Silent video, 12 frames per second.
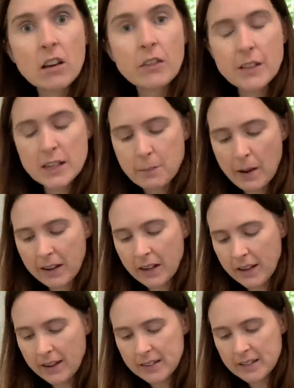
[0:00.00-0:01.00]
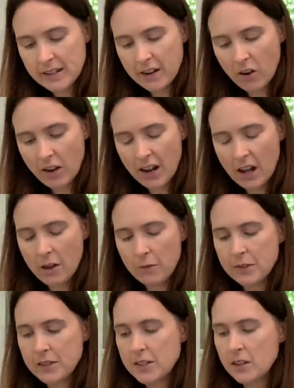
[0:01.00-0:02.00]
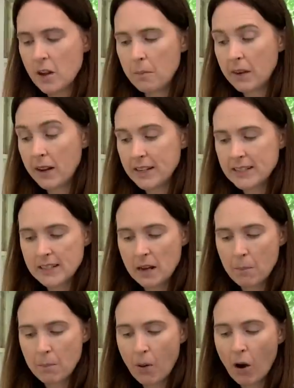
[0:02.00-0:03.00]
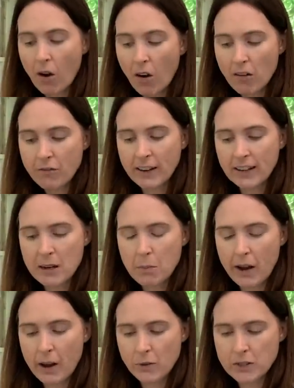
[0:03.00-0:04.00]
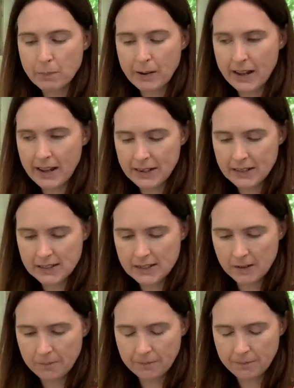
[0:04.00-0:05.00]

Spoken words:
of these pancakes. Here I have some nice, perfectly browned bananas.